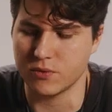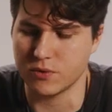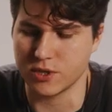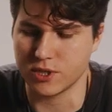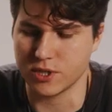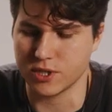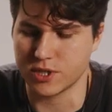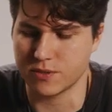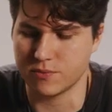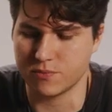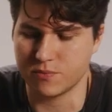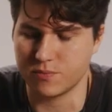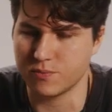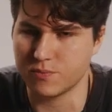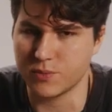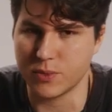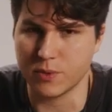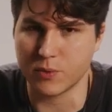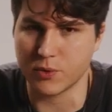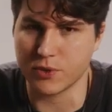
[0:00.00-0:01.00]
We're just
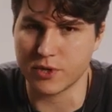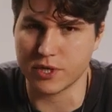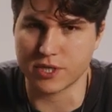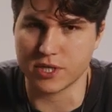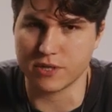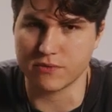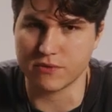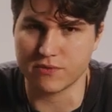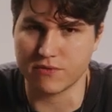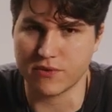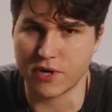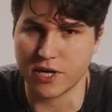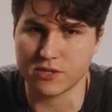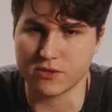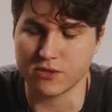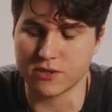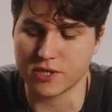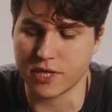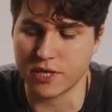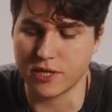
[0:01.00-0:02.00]
people that give
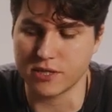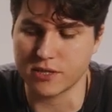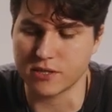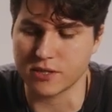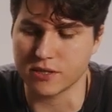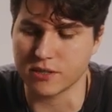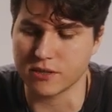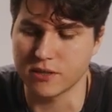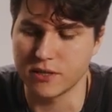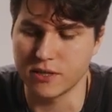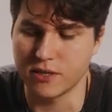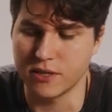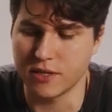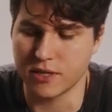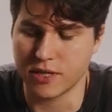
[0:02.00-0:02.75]
advice on taste and